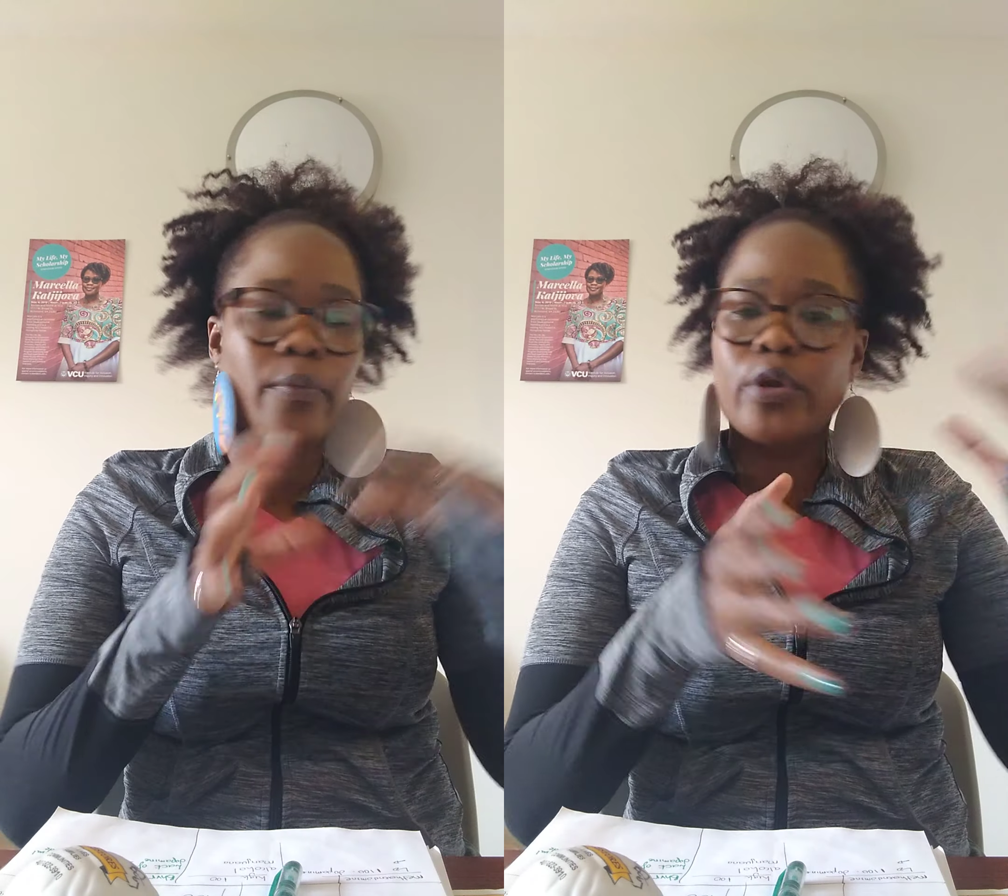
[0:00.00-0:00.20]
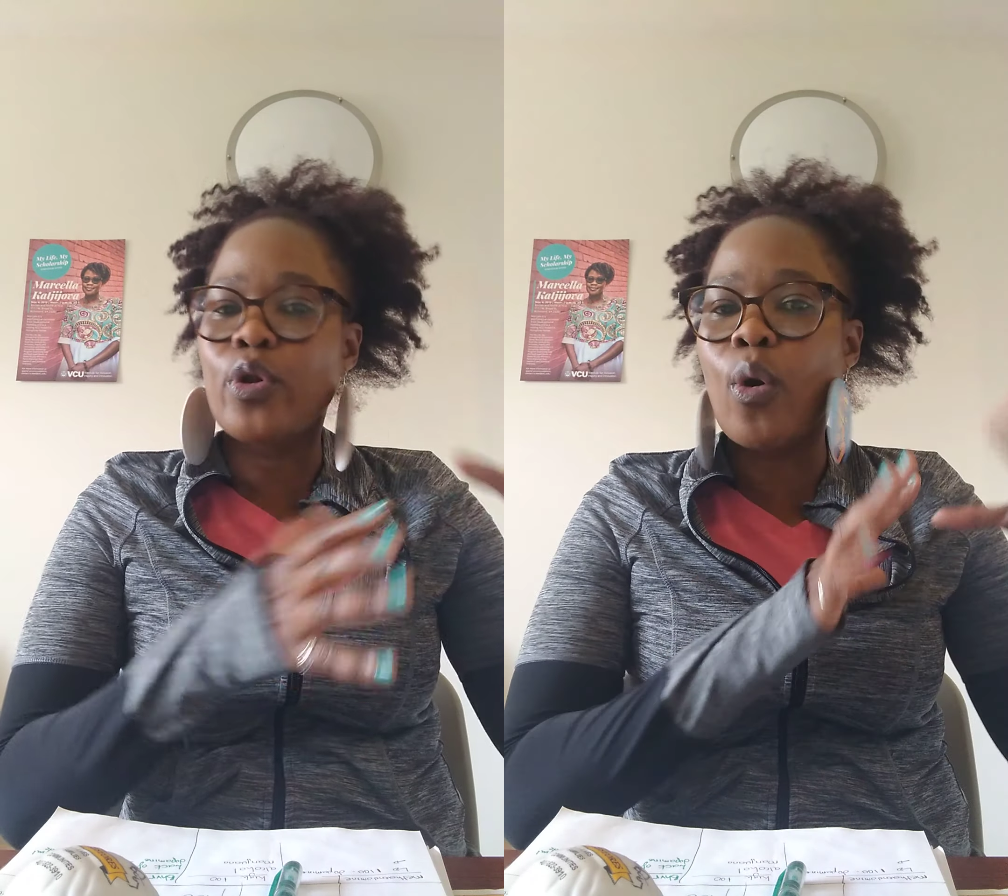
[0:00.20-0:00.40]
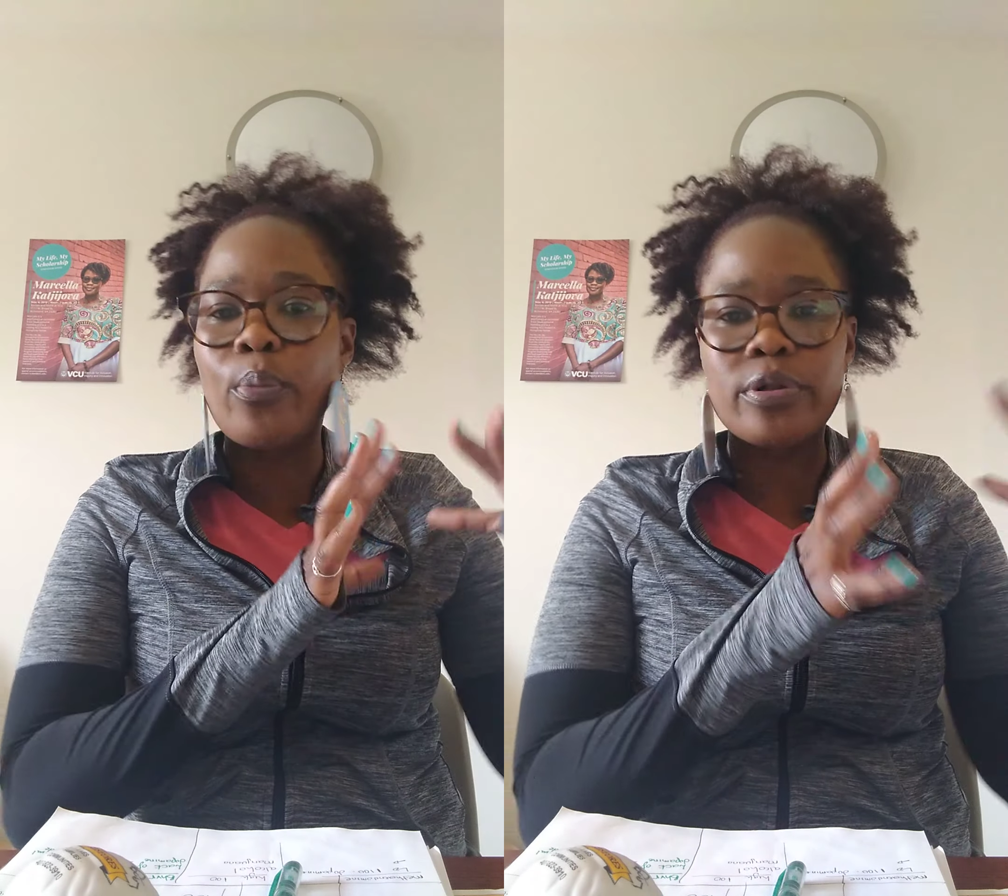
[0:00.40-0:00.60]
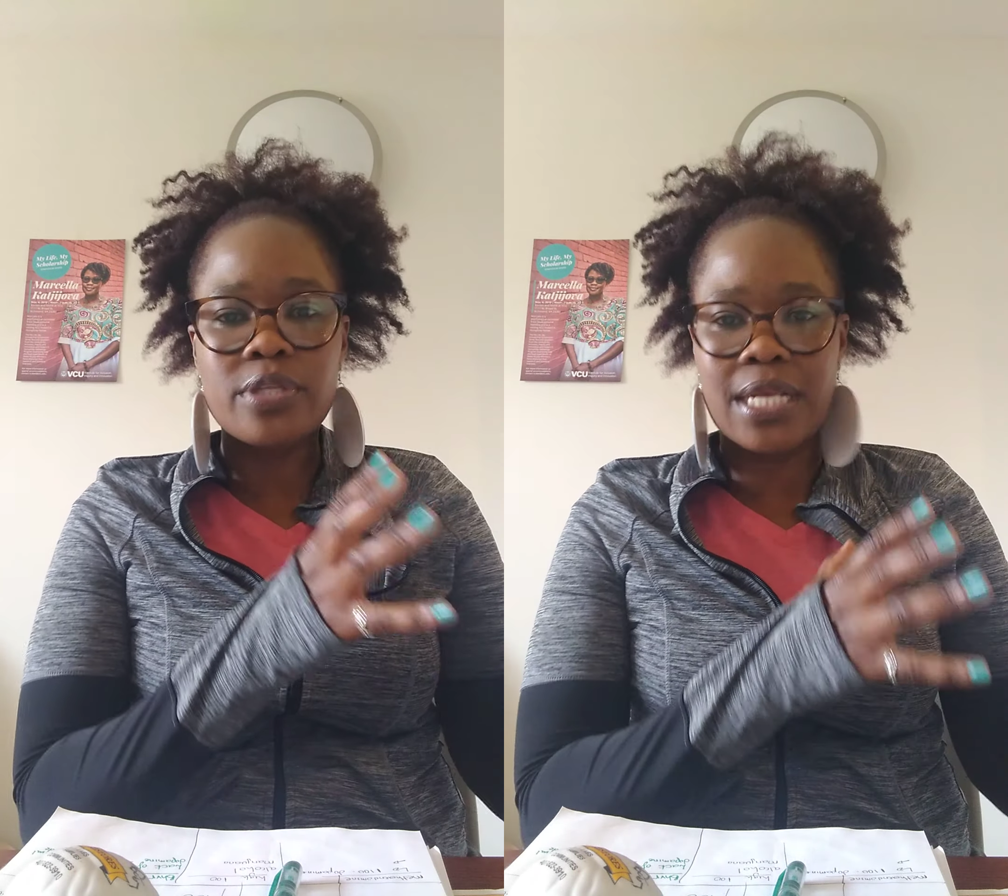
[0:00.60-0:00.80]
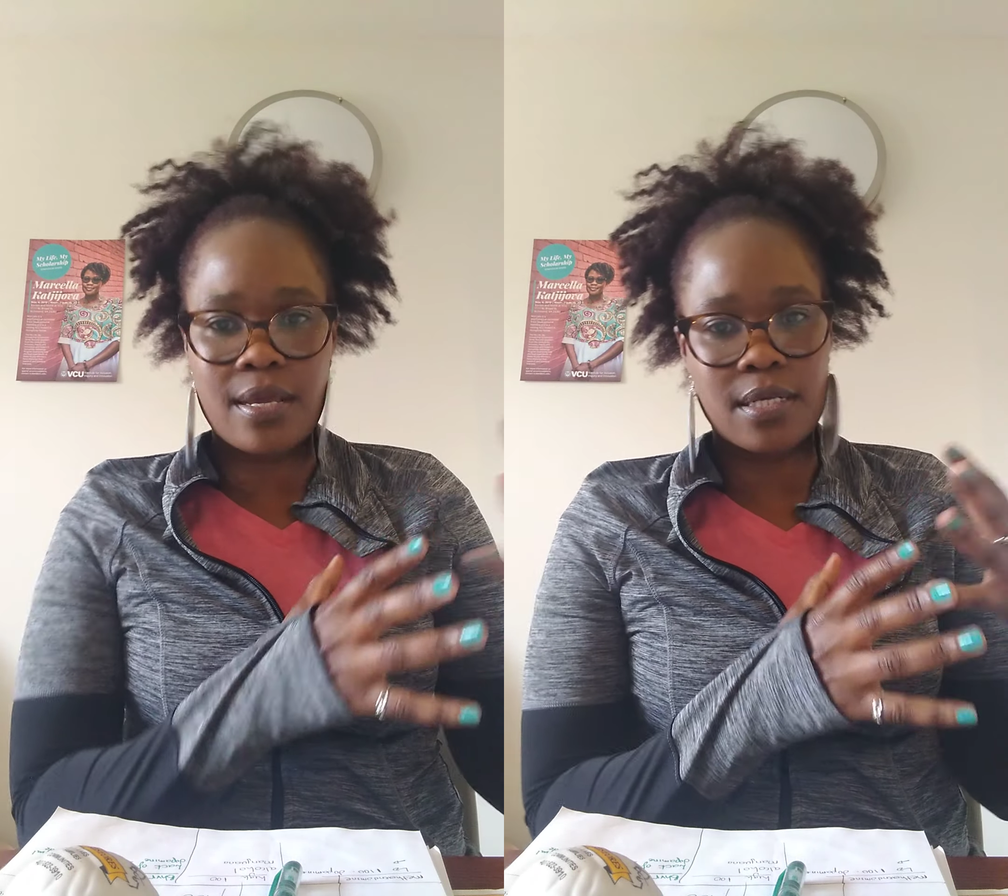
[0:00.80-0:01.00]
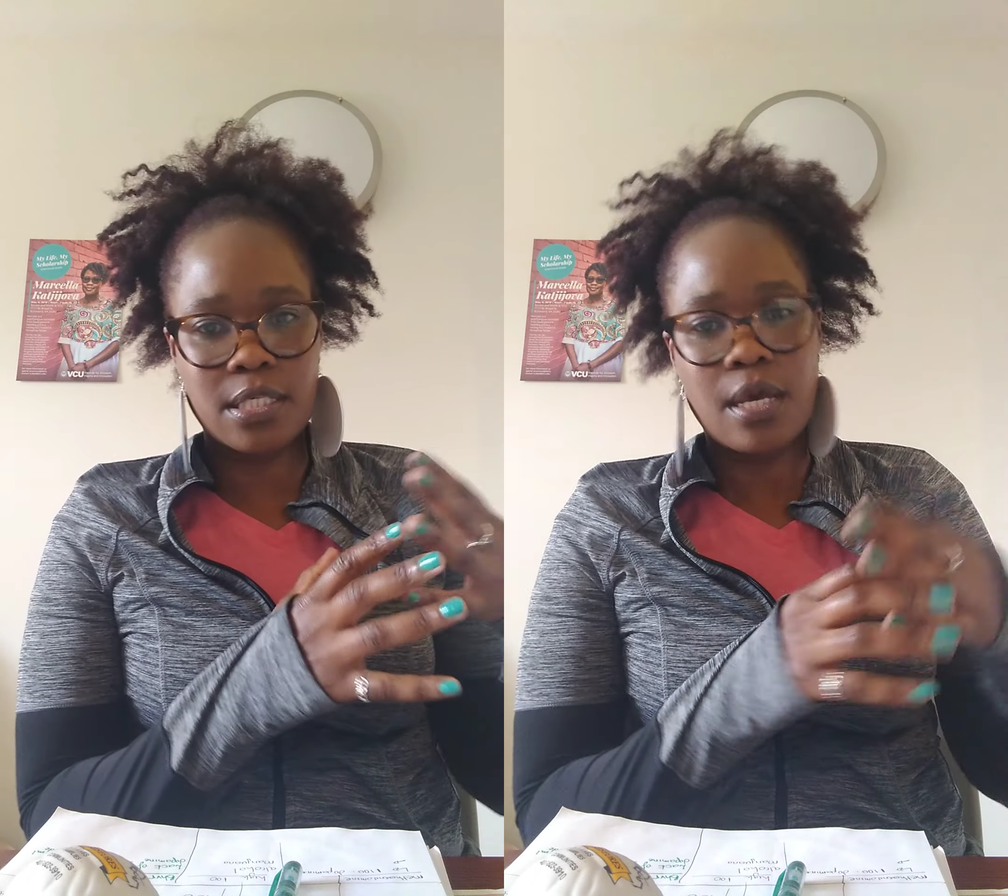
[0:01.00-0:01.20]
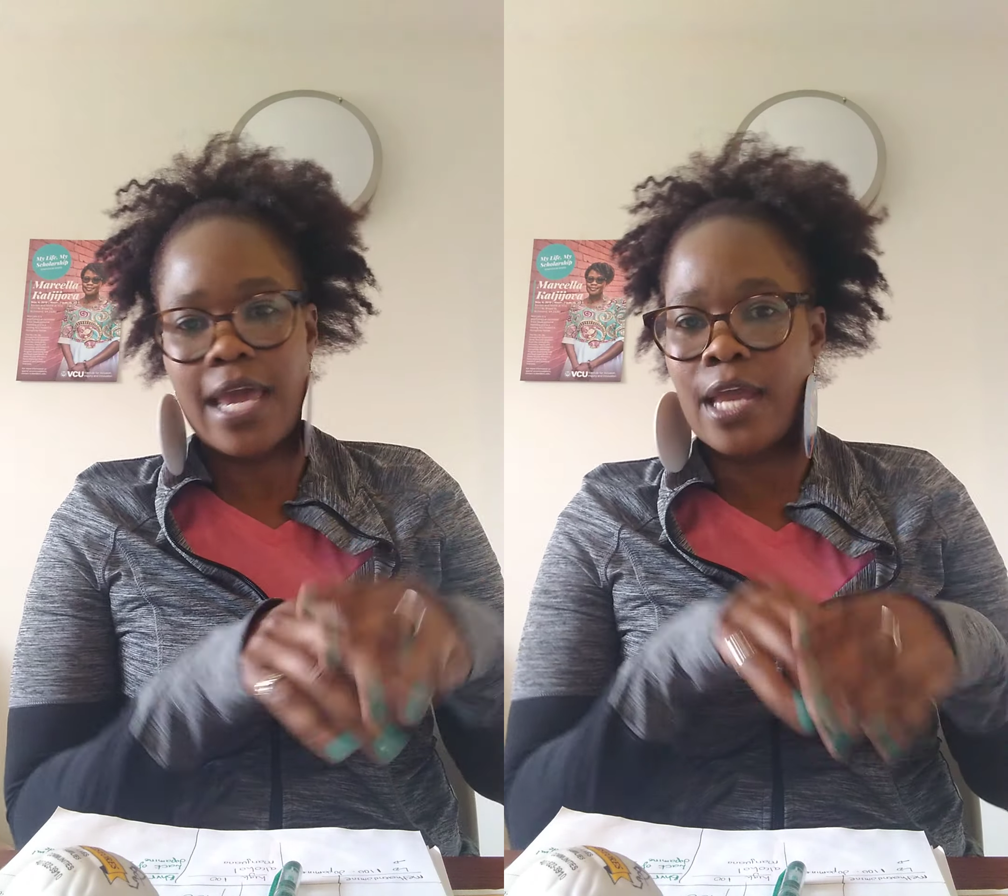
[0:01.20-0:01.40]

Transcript: normal drinks,